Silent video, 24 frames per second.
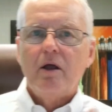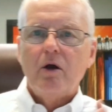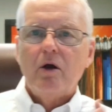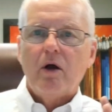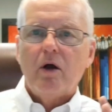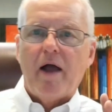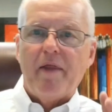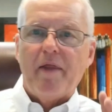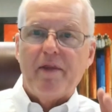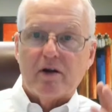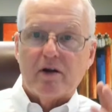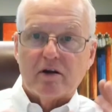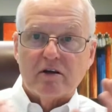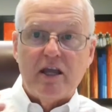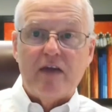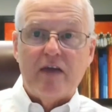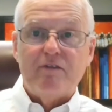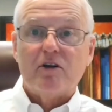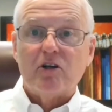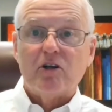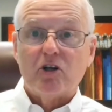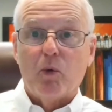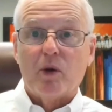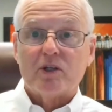and they are
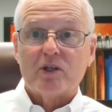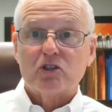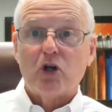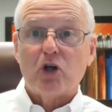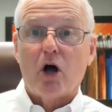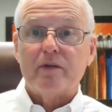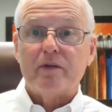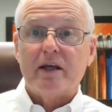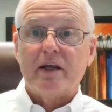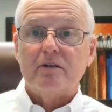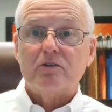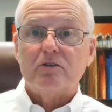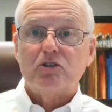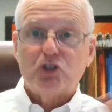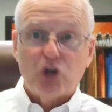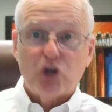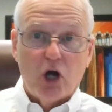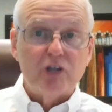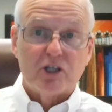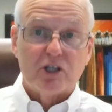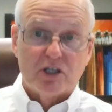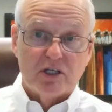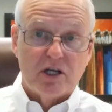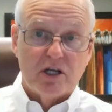given to what's called a
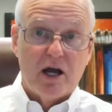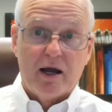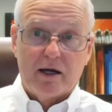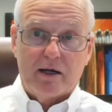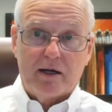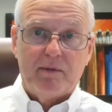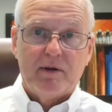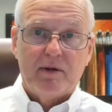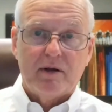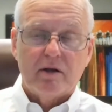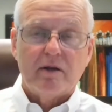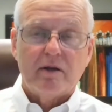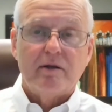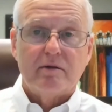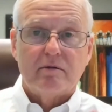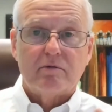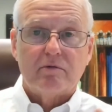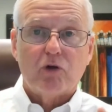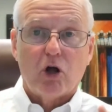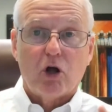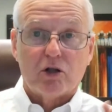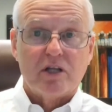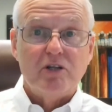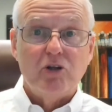charging document,
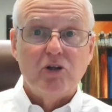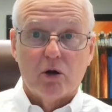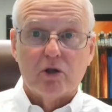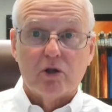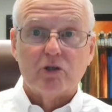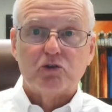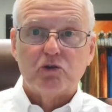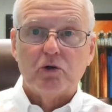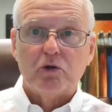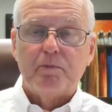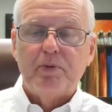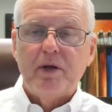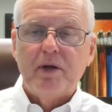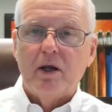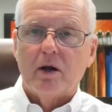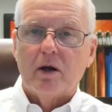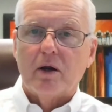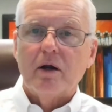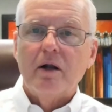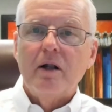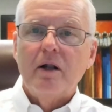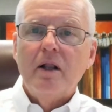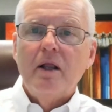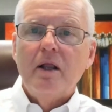called a notice to
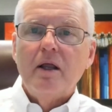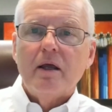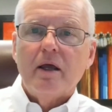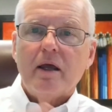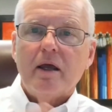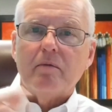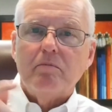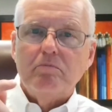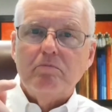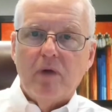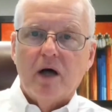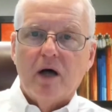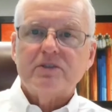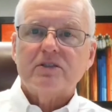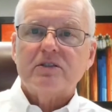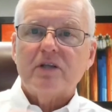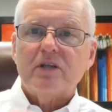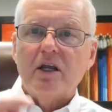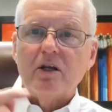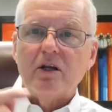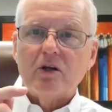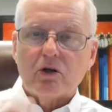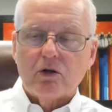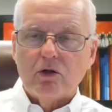appear, it must
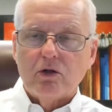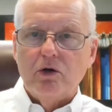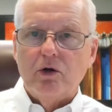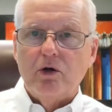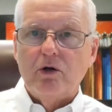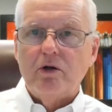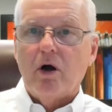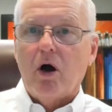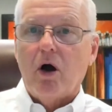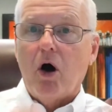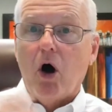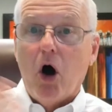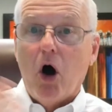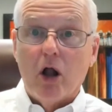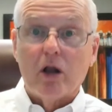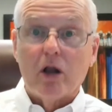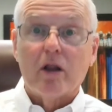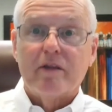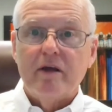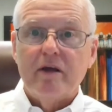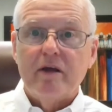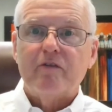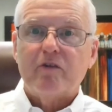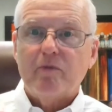include all
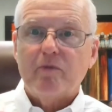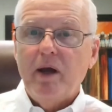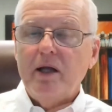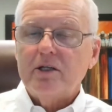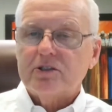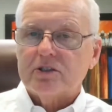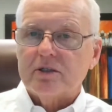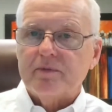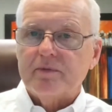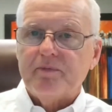of the information.